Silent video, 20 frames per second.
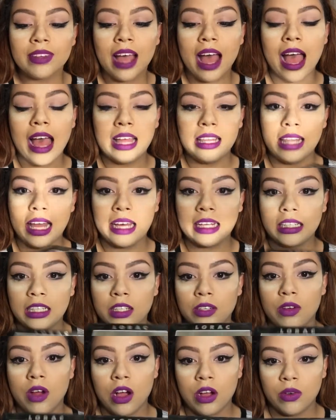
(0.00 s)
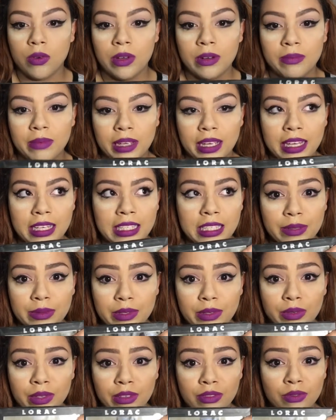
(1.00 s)
I like the Lorac one because it
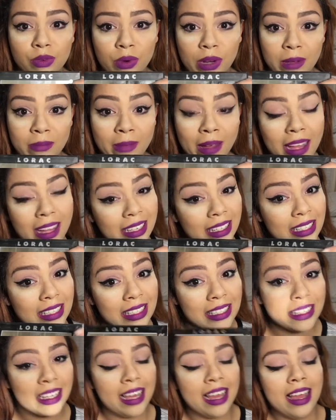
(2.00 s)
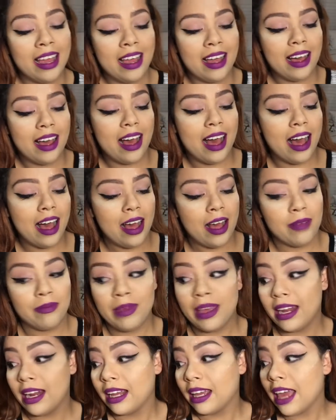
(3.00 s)
was only $40.
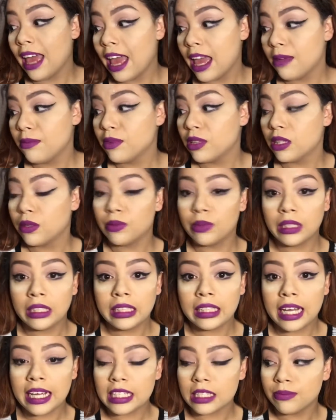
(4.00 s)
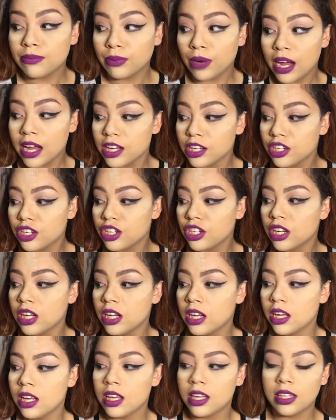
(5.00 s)
And it came with a really nice brush.
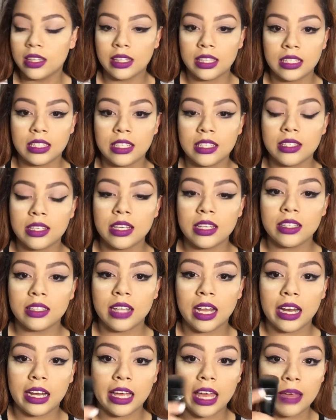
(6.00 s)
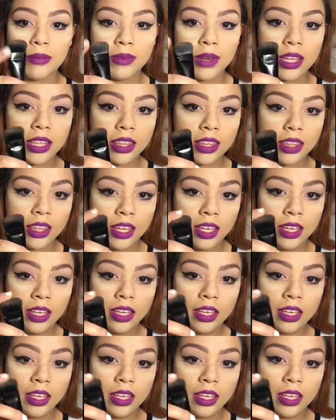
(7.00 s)
This is it that I came with.